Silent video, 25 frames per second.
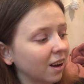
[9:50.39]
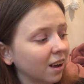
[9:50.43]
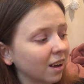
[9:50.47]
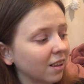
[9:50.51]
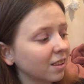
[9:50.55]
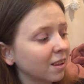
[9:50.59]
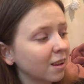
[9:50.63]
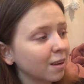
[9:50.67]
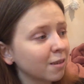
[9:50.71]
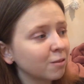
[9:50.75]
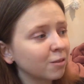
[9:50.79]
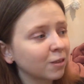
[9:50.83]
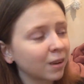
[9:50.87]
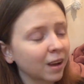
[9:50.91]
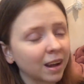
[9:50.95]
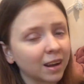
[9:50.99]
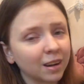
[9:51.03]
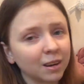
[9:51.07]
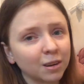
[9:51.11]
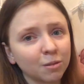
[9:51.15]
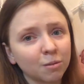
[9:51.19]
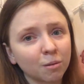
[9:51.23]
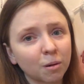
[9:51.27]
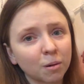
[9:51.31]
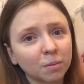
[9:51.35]
I love
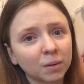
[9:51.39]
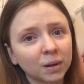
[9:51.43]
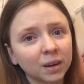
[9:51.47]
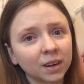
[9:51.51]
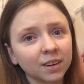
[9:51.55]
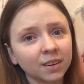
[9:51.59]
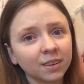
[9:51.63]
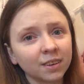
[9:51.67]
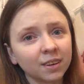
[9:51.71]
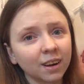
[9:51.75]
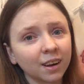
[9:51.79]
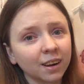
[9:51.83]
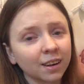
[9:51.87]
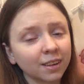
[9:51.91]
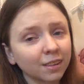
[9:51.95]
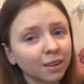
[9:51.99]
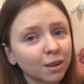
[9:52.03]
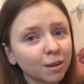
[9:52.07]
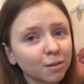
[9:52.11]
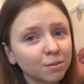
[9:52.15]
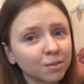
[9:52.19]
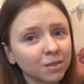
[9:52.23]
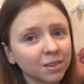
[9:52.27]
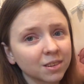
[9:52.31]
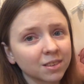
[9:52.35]
Katie Robert, I
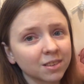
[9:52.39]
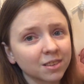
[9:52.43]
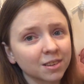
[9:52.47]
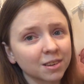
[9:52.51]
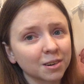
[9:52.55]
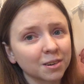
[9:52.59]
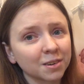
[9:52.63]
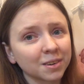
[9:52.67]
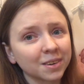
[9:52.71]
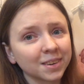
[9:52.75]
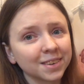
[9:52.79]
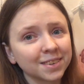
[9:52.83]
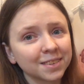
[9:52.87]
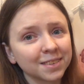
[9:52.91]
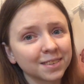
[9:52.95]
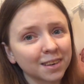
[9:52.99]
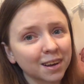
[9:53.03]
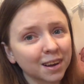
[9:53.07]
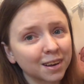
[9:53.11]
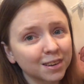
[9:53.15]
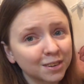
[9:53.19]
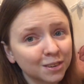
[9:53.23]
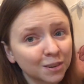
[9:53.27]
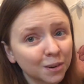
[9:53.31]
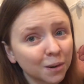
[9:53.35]
love this series,
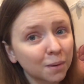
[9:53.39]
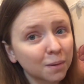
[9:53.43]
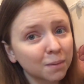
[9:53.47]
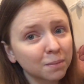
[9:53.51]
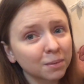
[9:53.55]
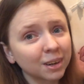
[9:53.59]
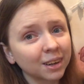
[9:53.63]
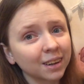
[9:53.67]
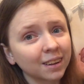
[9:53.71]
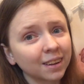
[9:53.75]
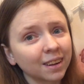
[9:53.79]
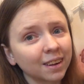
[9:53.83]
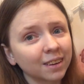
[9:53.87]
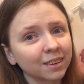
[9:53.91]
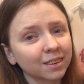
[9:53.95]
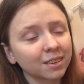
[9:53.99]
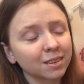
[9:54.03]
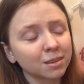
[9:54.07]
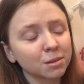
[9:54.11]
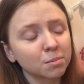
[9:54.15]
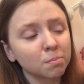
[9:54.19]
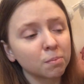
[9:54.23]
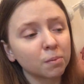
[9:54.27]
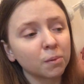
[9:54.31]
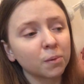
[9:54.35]
I know I'm gonna
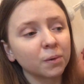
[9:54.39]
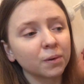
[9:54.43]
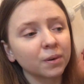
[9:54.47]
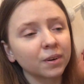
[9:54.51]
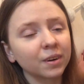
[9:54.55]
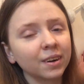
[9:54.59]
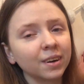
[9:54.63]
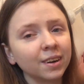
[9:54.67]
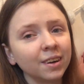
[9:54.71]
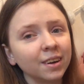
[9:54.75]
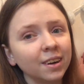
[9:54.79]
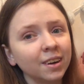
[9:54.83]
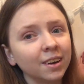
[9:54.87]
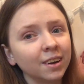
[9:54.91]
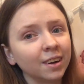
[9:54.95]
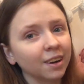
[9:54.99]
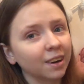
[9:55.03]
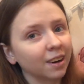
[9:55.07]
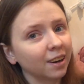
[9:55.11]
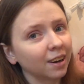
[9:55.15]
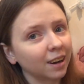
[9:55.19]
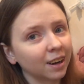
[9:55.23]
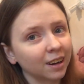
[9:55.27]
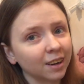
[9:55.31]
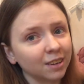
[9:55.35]
like this book,
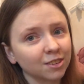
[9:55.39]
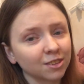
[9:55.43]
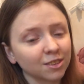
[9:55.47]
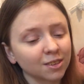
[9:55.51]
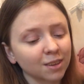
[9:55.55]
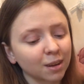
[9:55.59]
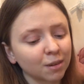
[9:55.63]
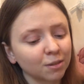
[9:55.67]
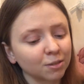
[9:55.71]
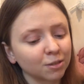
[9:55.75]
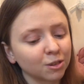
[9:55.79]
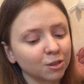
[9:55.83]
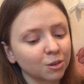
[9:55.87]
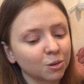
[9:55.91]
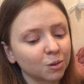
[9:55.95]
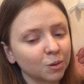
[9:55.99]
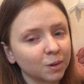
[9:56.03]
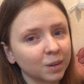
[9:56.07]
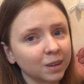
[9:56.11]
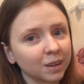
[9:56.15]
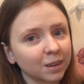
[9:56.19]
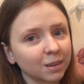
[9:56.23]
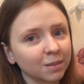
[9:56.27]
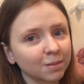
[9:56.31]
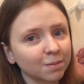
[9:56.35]
I just have to
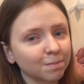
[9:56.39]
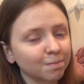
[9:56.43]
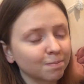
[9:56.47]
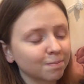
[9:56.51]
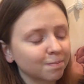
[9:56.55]
do it.